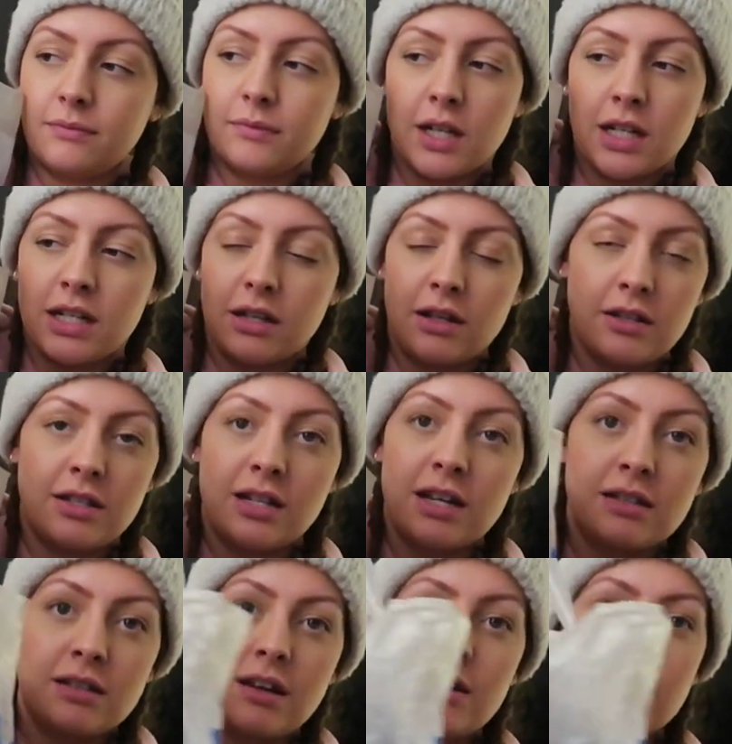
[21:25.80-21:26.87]
I didn't go to
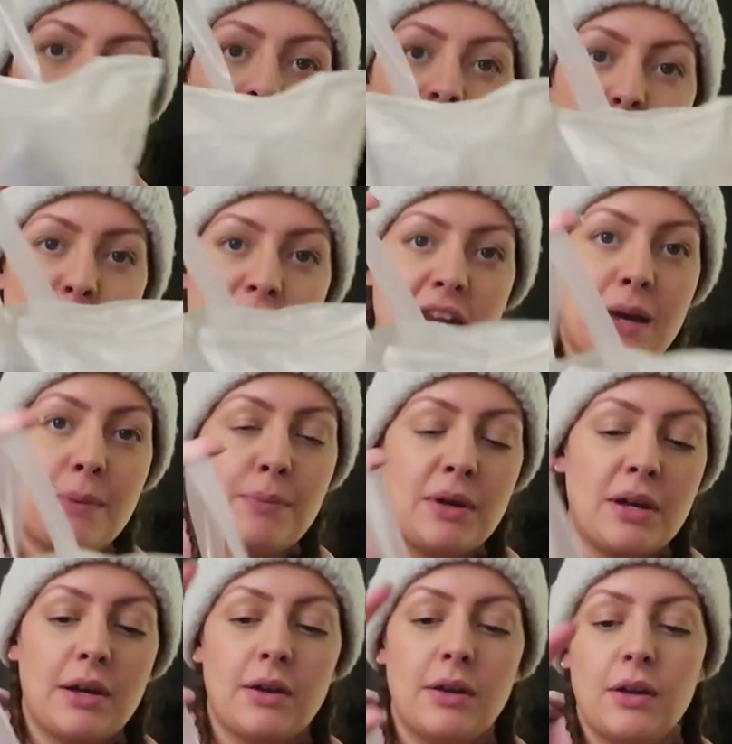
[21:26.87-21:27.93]
Tesco's, I went to B&M,
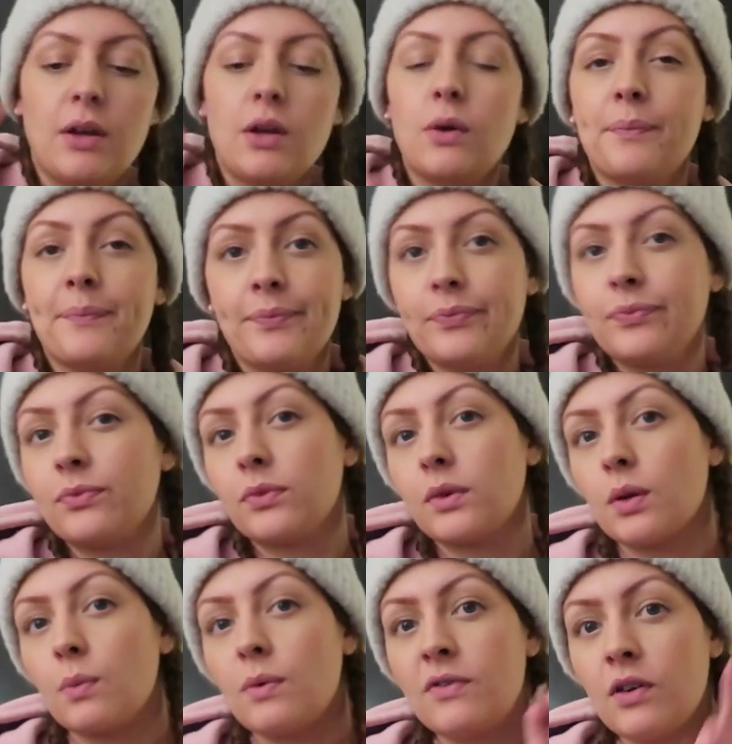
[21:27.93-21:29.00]
but
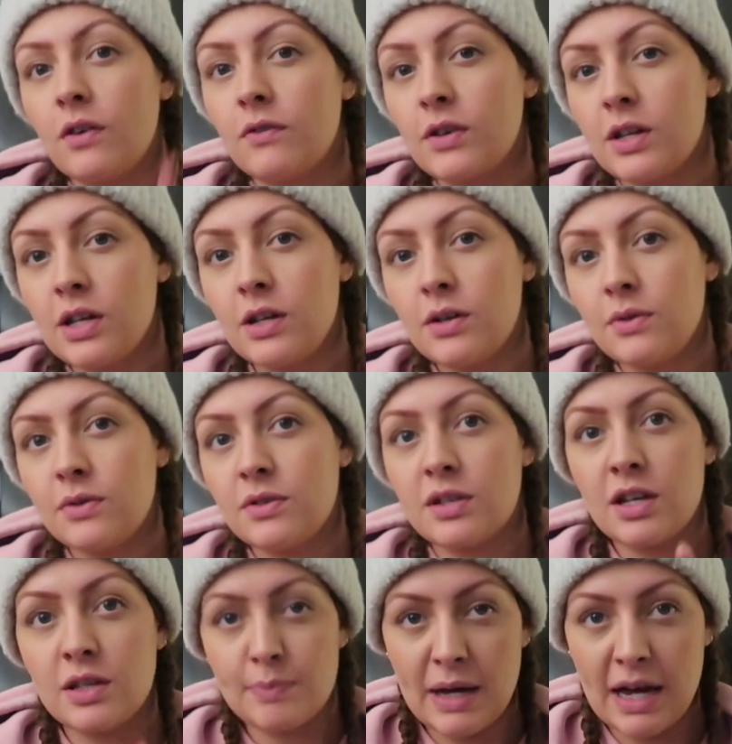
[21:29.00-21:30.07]
we've got to reuse
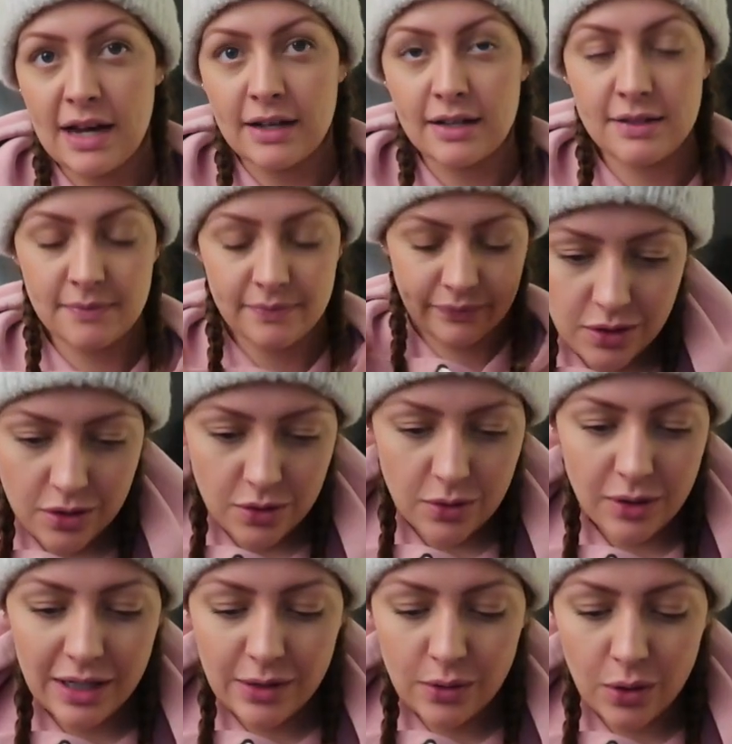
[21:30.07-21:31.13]
those bags. Do you
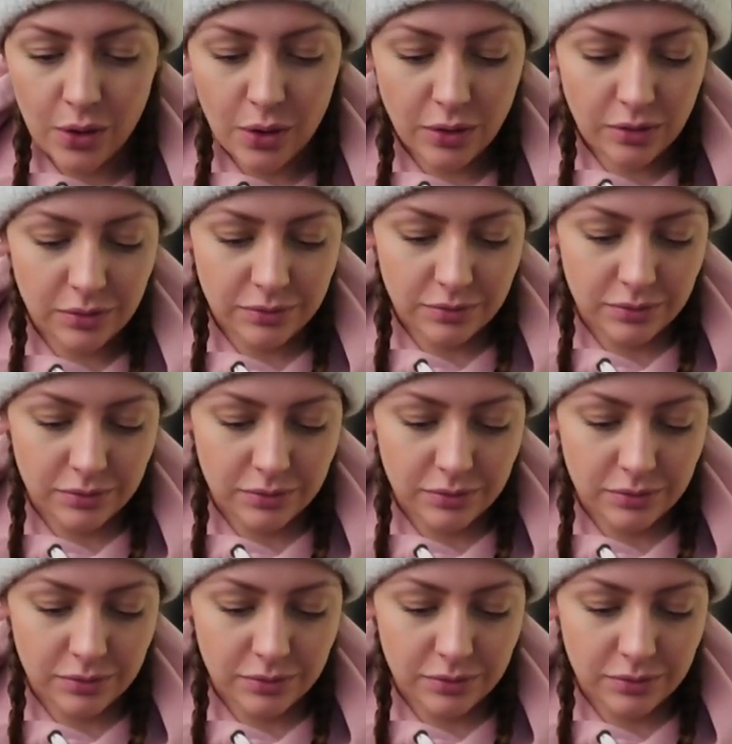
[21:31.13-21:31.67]
want a little haul?